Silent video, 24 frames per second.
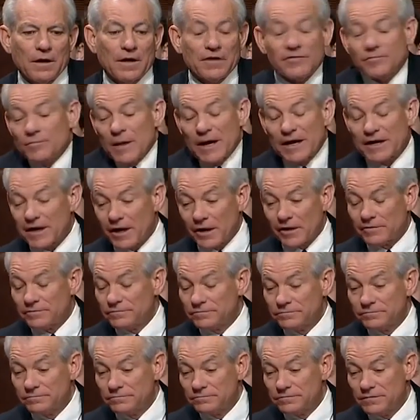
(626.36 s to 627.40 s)
It's Medicare.
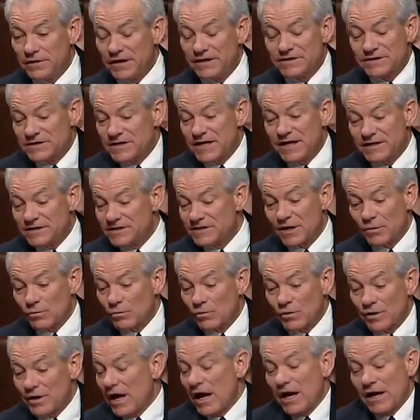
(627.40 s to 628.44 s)
It's things that
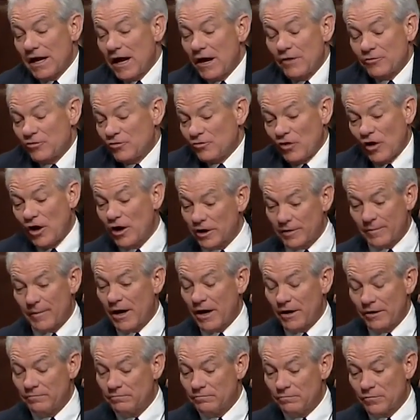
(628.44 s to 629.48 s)
we're not allowed to talk
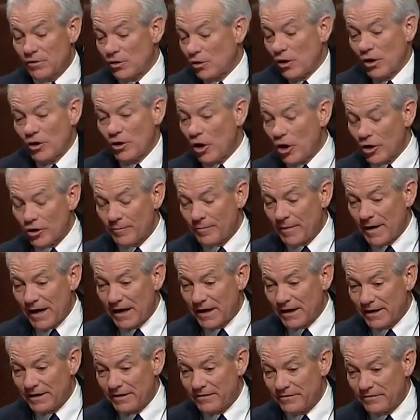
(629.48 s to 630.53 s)
about. They're on
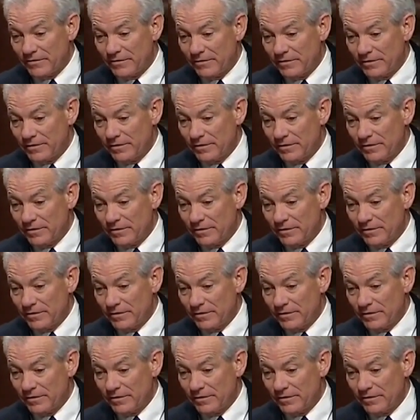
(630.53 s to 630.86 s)
autopilot.